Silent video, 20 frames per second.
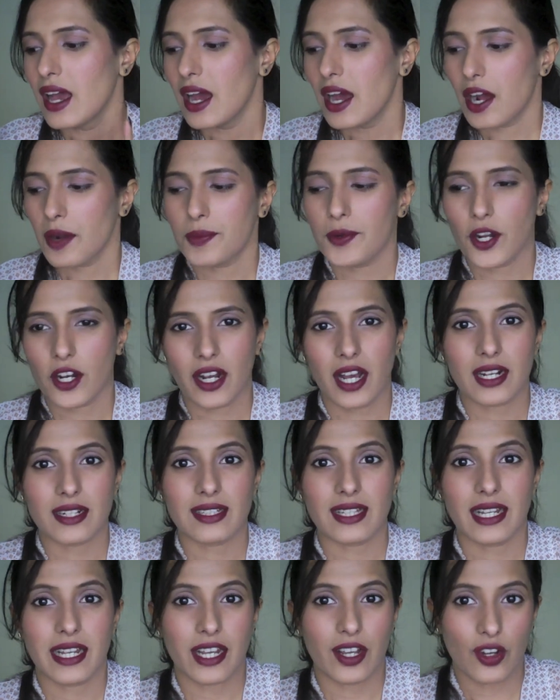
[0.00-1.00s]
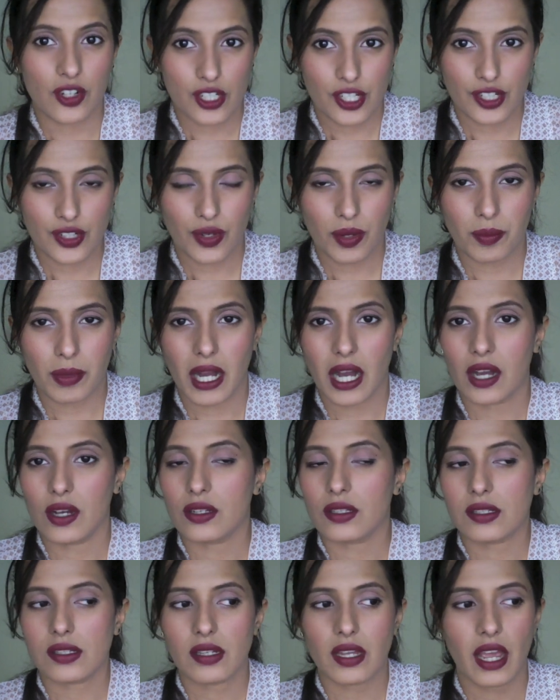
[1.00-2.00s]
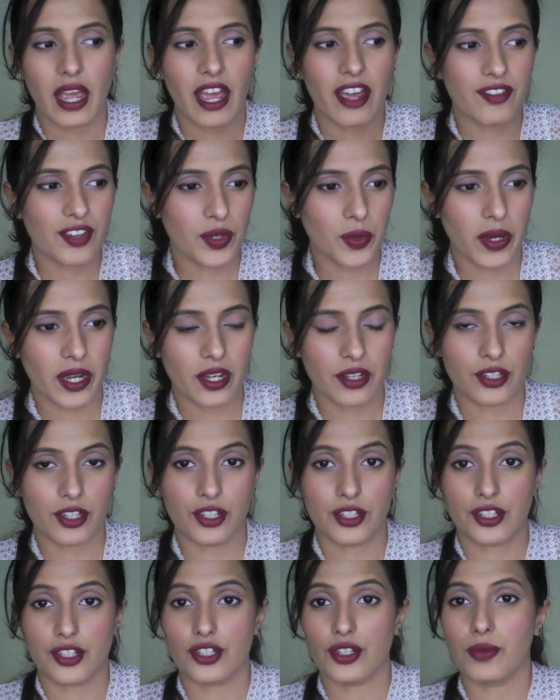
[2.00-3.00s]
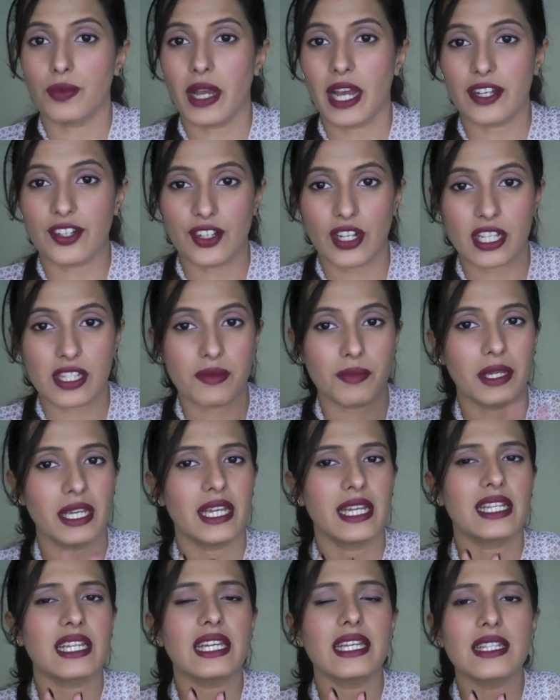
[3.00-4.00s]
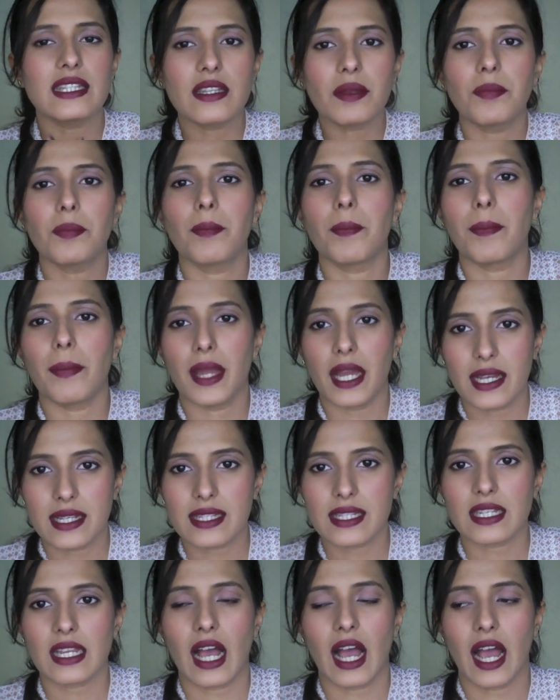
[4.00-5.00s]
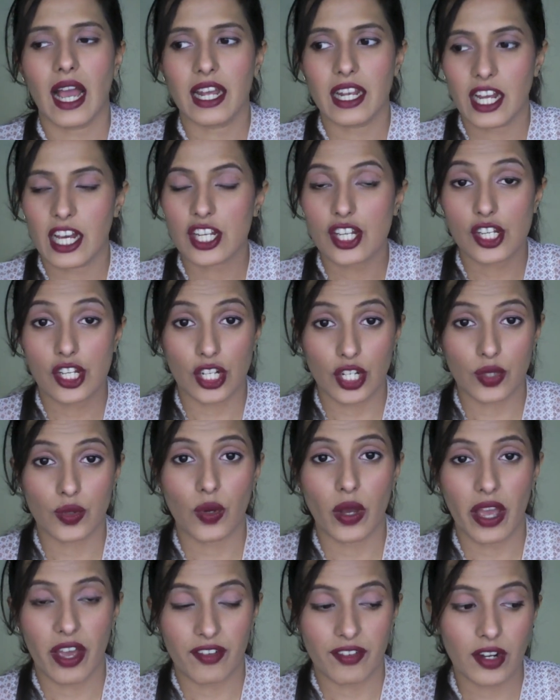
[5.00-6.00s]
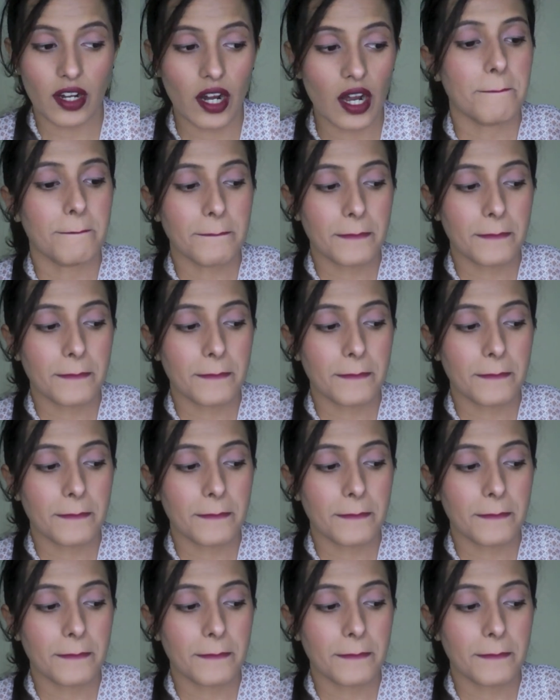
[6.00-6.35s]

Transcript: a product that I got to know about everywhere on YouTube, and trust me, it is the best eyelash glue ever.